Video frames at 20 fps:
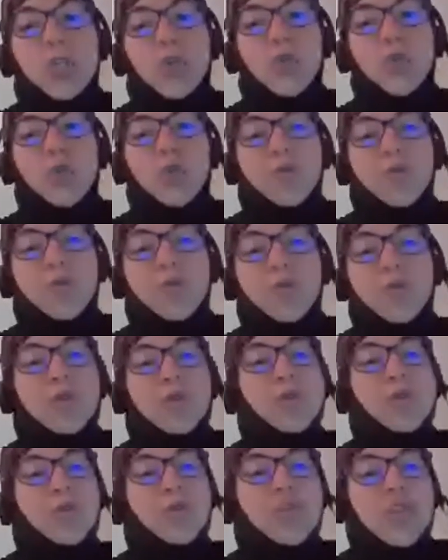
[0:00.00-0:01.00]
to
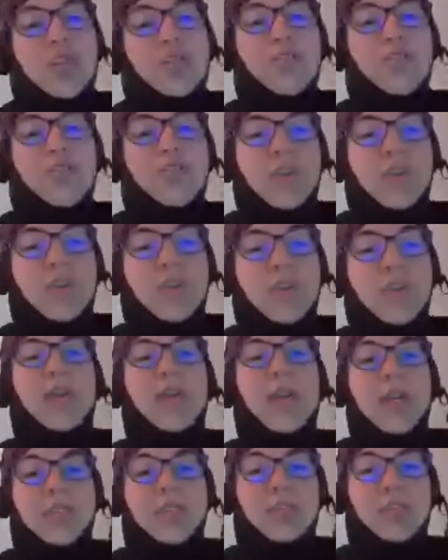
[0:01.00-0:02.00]
form a Service Fabric
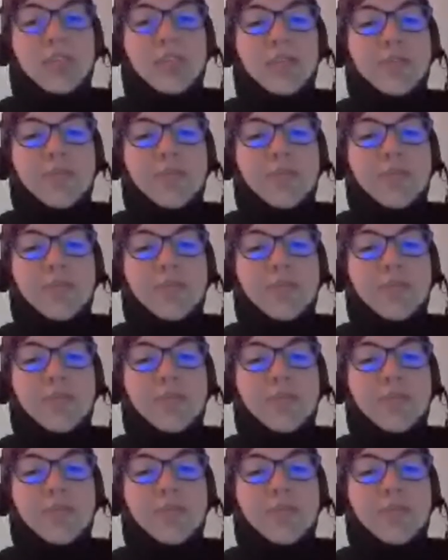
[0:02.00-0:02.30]
cluster.